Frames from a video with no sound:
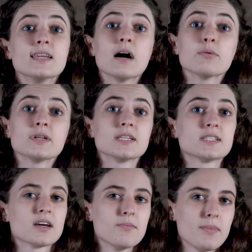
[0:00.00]
Now we
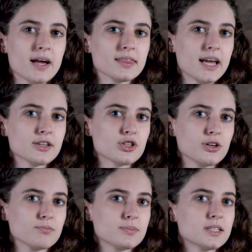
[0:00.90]
need to combine like
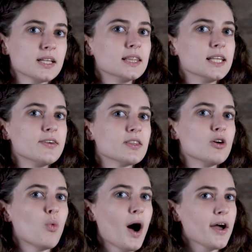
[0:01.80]
terms, leaving
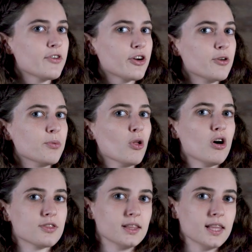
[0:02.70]
the y variable
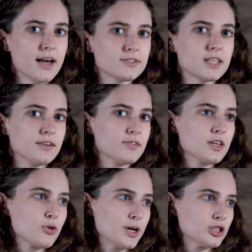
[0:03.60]
on the left side of
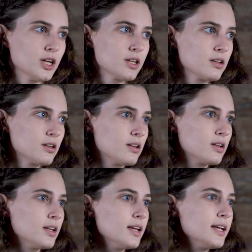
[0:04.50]
the equation.
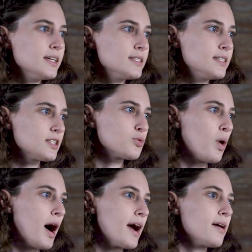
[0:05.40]

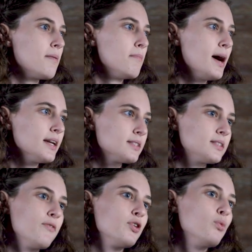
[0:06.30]
6y
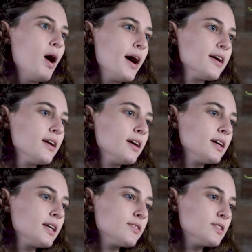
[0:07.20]
minus 7y
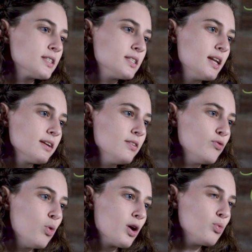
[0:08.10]
gives us negative
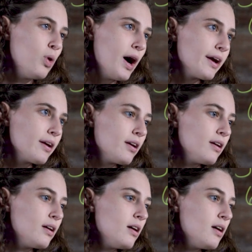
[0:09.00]
1y
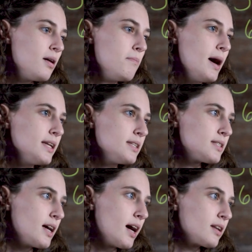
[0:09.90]

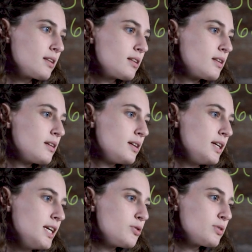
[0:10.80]
minus 9
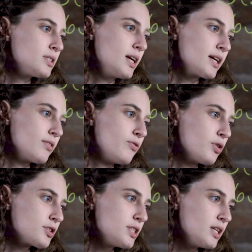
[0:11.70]
equals negative
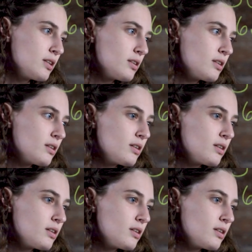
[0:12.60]
14.